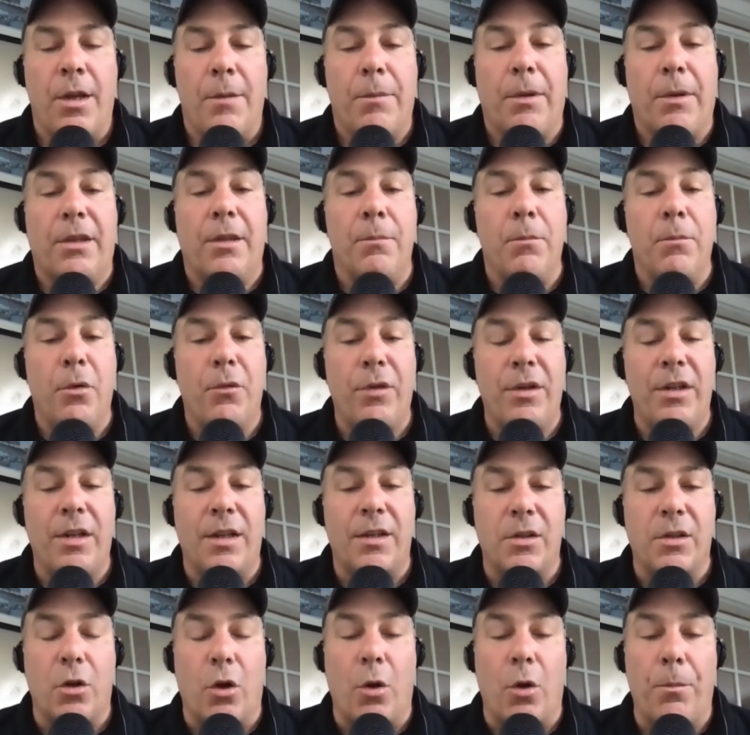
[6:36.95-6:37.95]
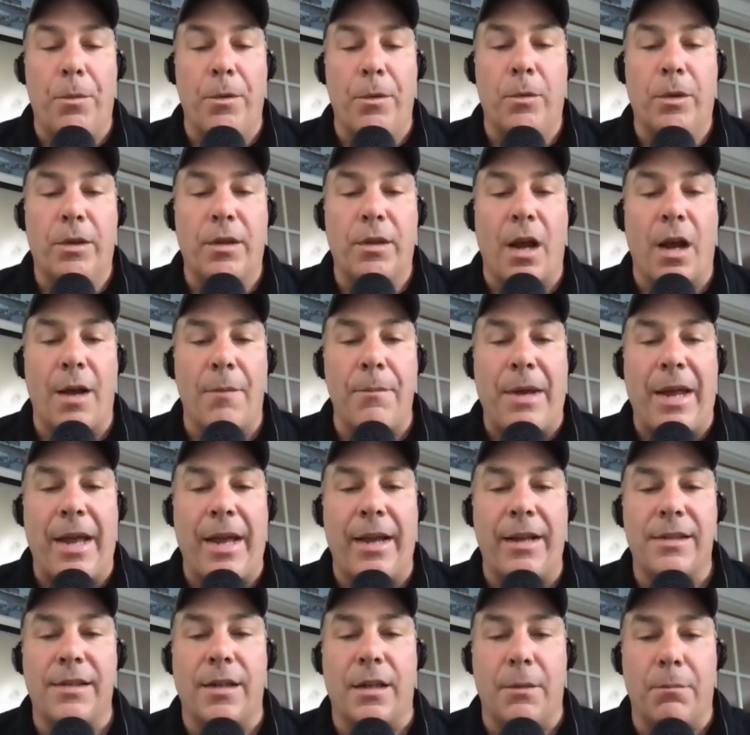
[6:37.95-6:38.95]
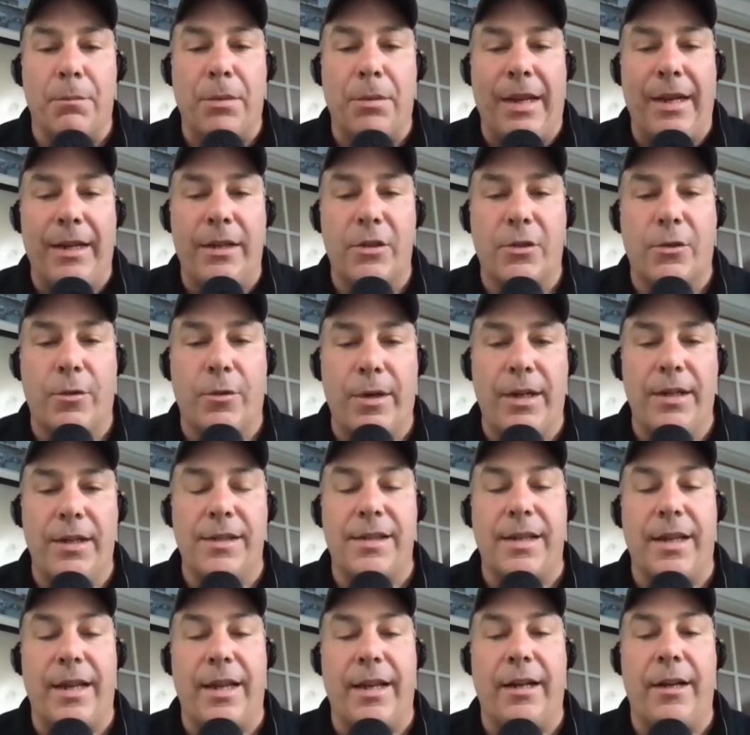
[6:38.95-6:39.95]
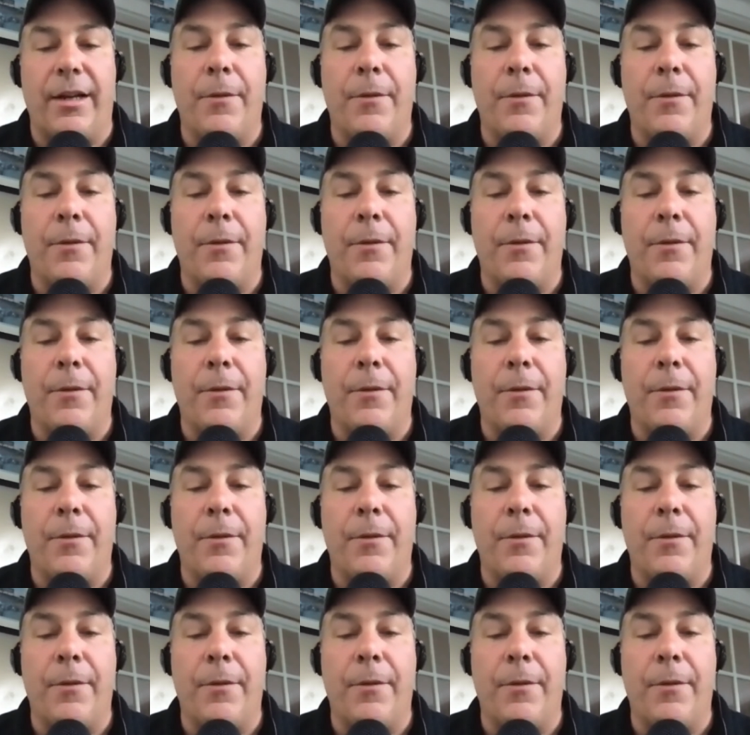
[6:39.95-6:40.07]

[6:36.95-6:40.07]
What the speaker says: But the movie doesn't open with Tom Hanks on a blank screen saying,